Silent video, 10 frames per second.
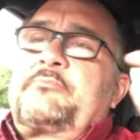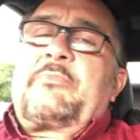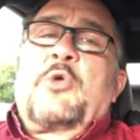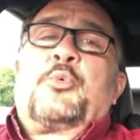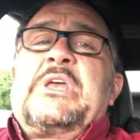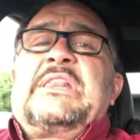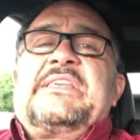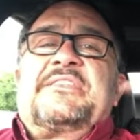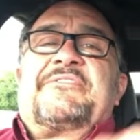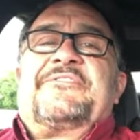really
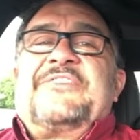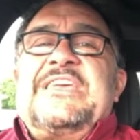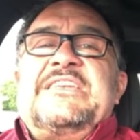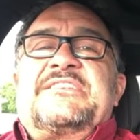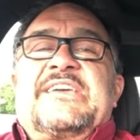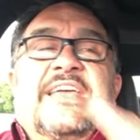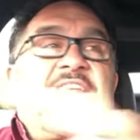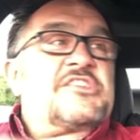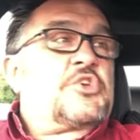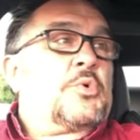the fee to get
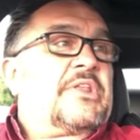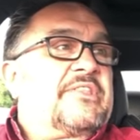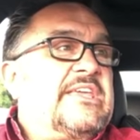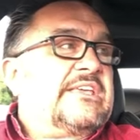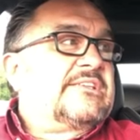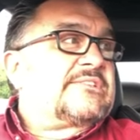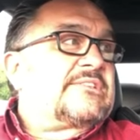into one of these,